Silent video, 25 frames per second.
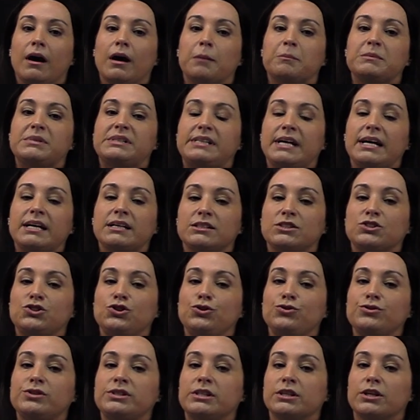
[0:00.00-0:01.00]
Sex
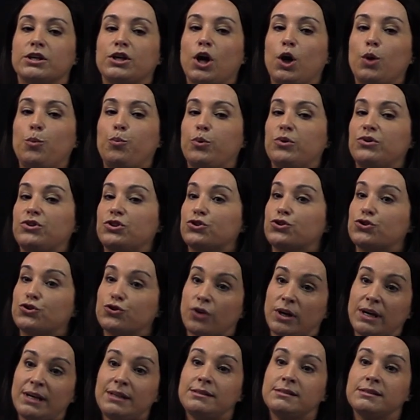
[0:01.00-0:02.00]
used to cope with
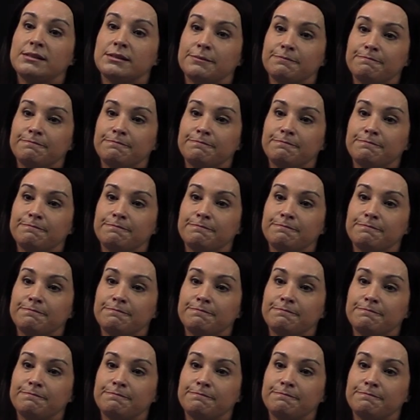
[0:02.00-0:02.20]
distress.